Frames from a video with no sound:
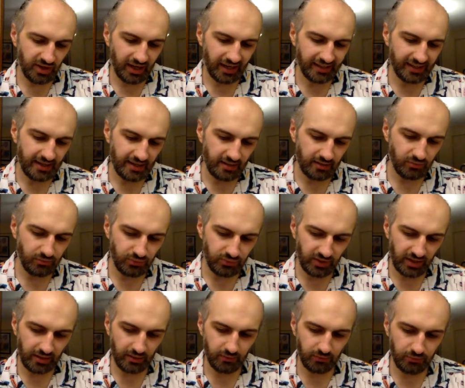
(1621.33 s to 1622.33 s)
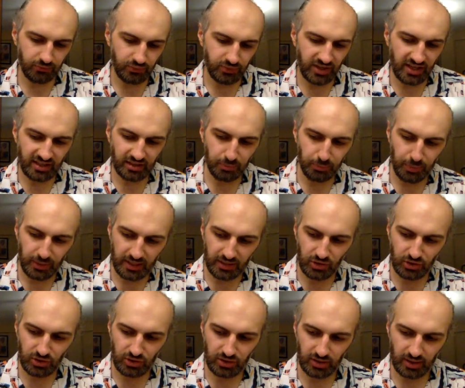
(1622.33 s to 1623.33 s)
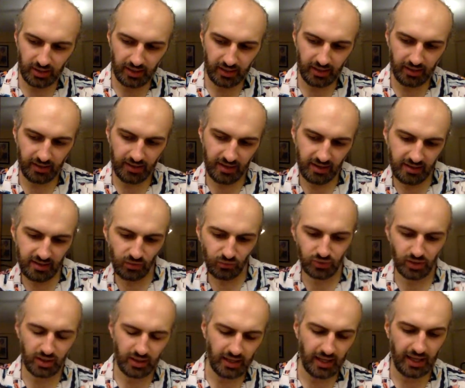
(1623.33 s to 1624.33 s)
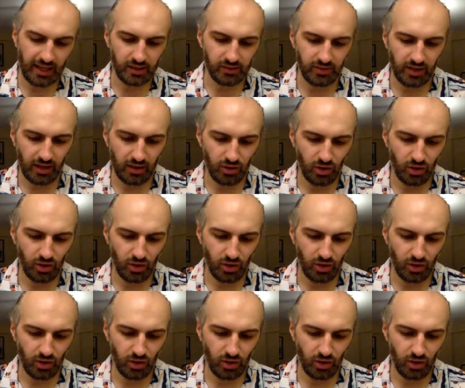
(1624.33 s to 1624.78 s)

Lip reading: cutting free speech in a different area?